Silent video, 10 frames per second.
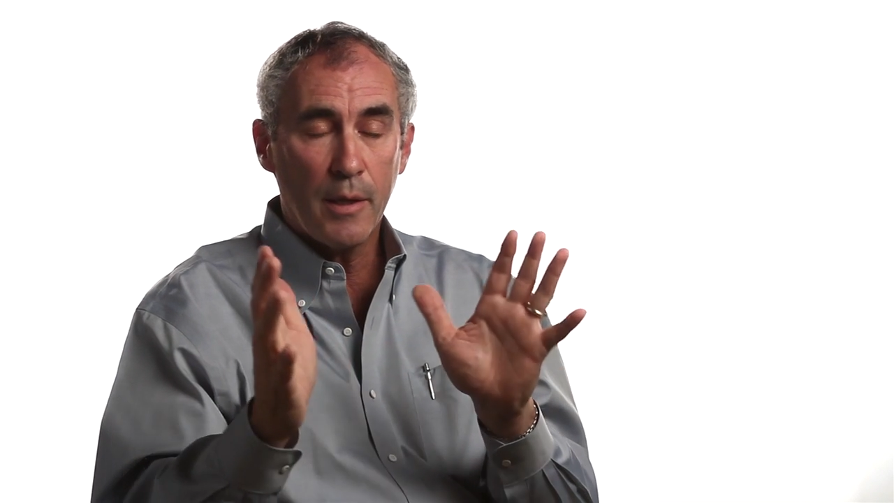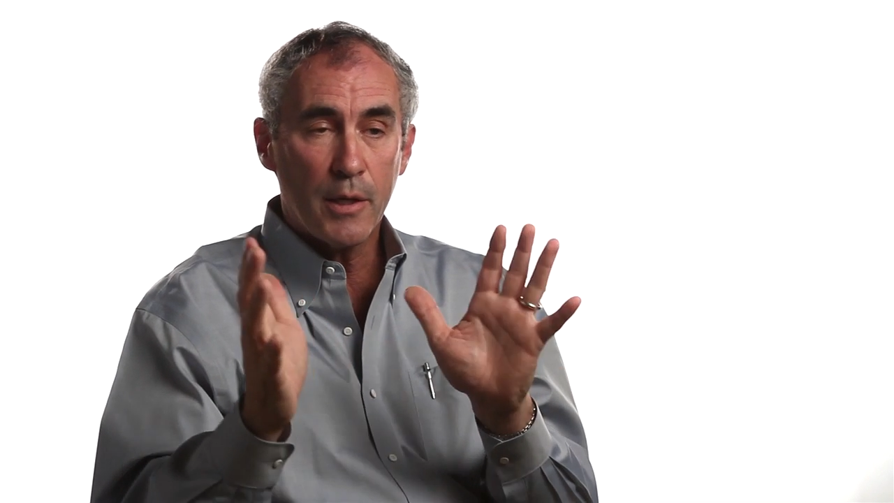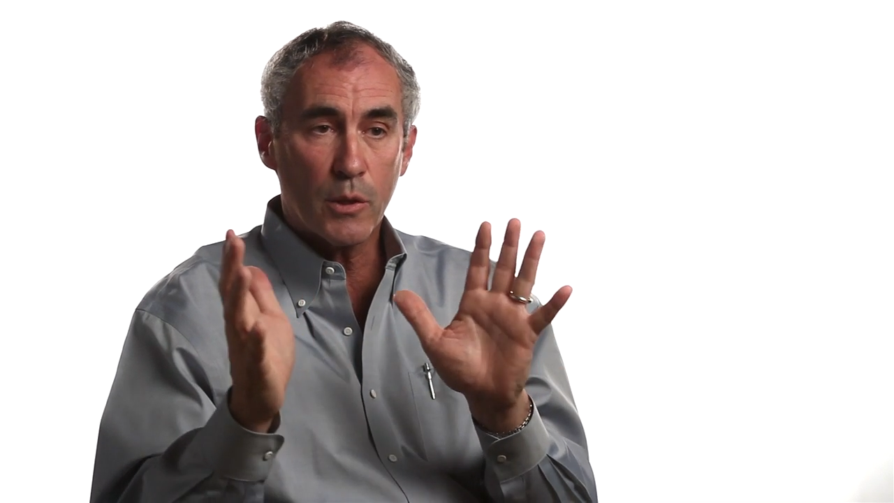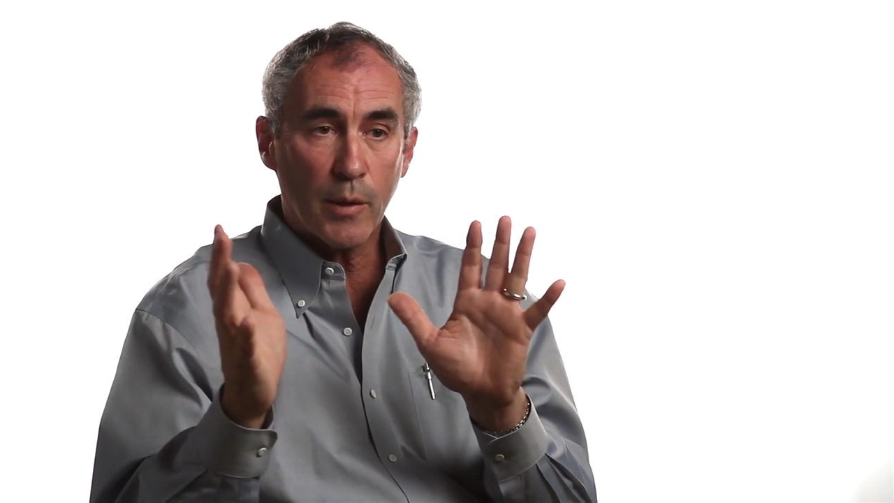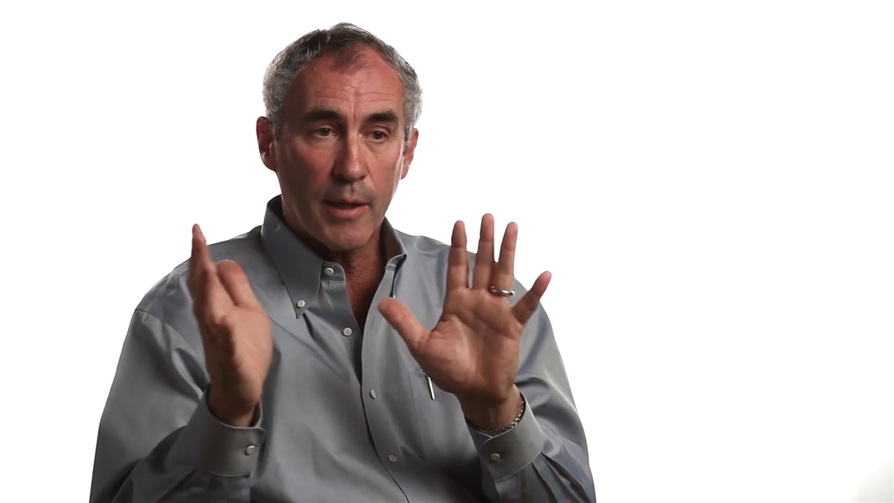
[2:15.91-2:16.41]

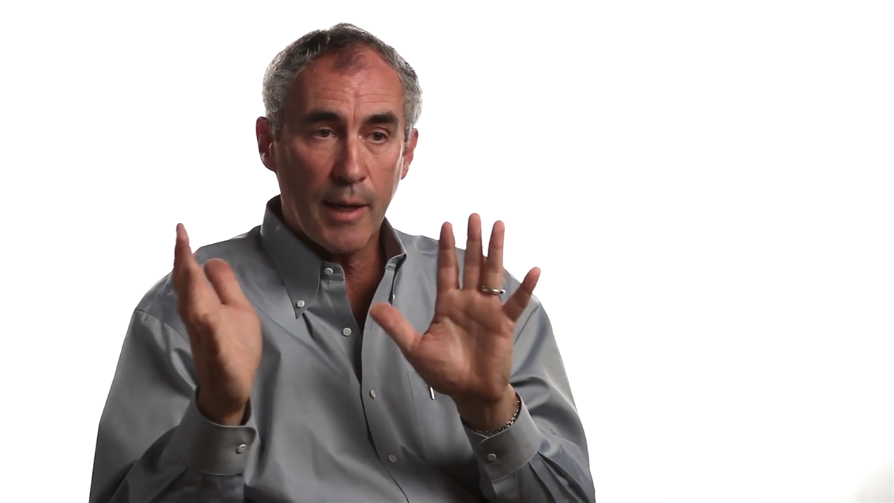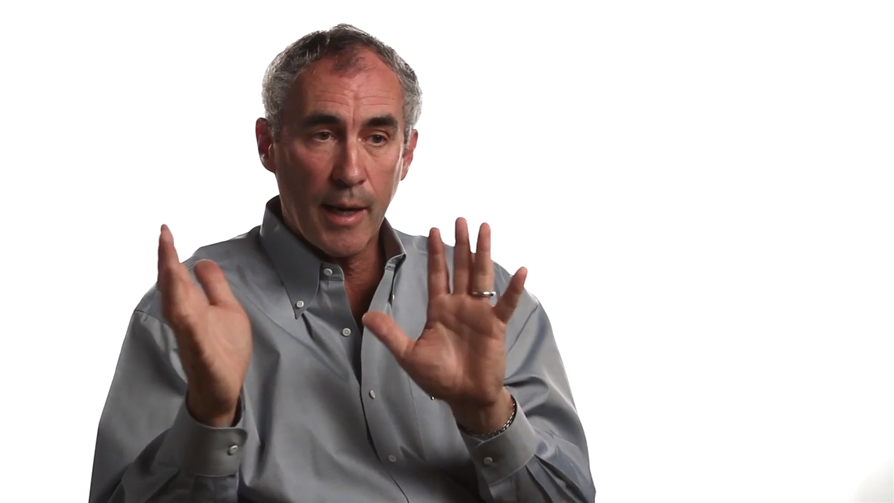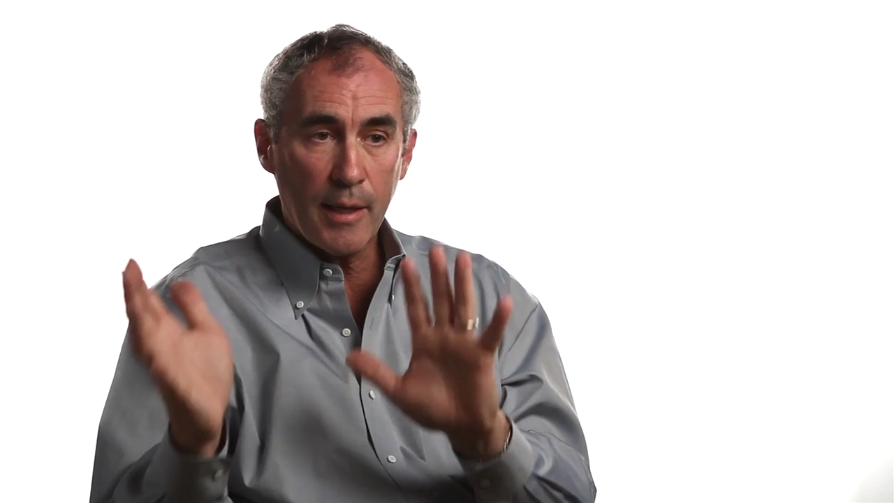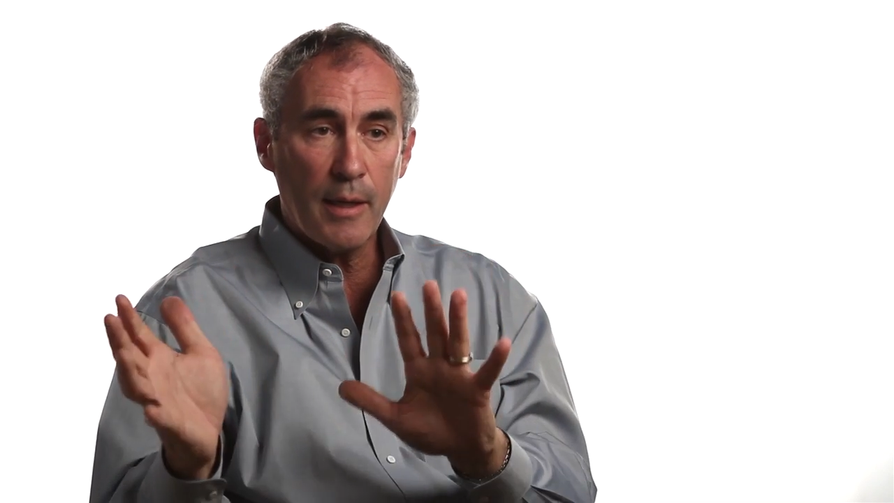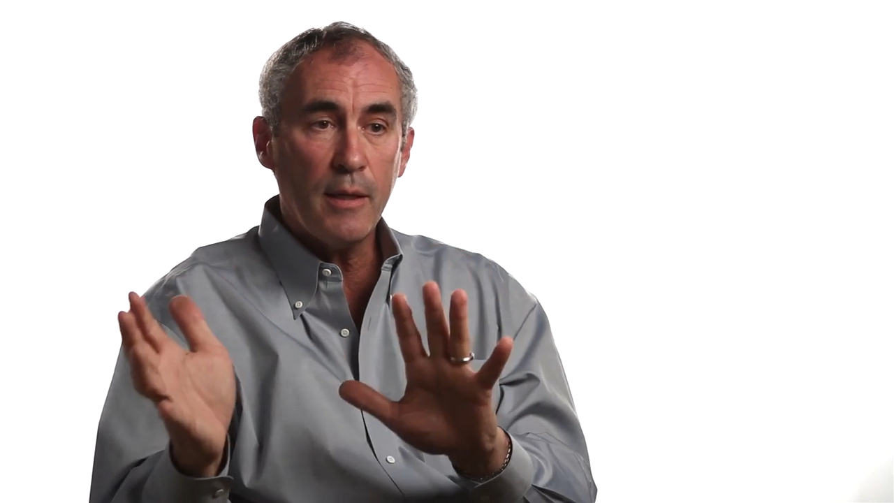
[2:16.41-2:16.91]
So again,
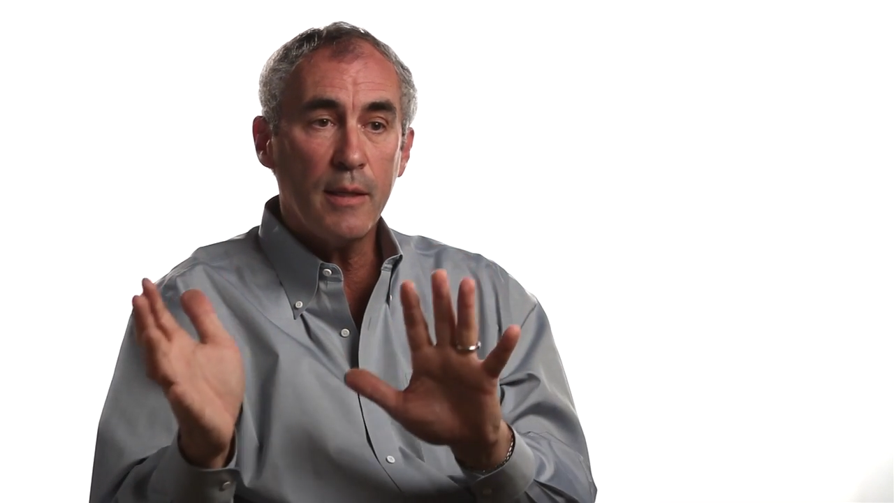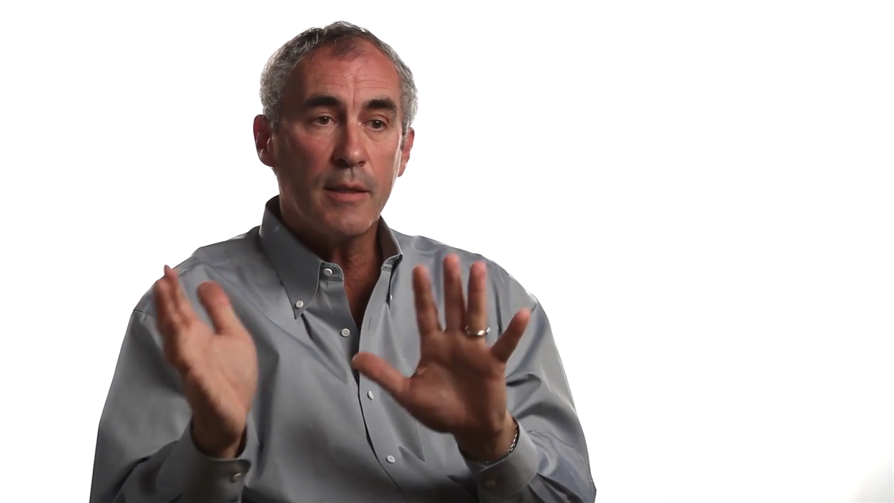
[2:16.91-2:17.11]
any